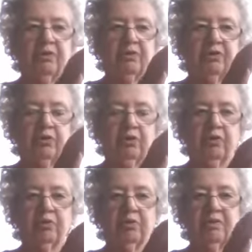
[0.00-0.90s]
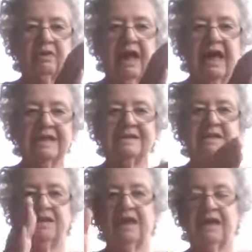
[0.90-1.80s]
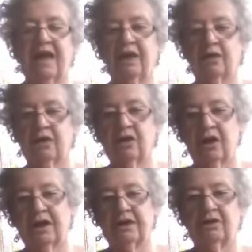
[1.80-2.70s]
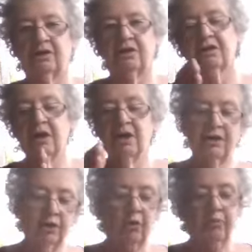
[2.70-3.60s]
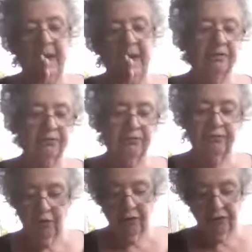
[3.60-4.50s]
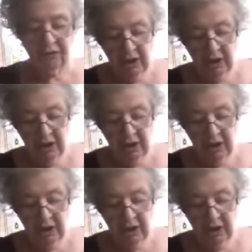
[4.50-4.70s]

through acid and alkaline, and you go back and forth.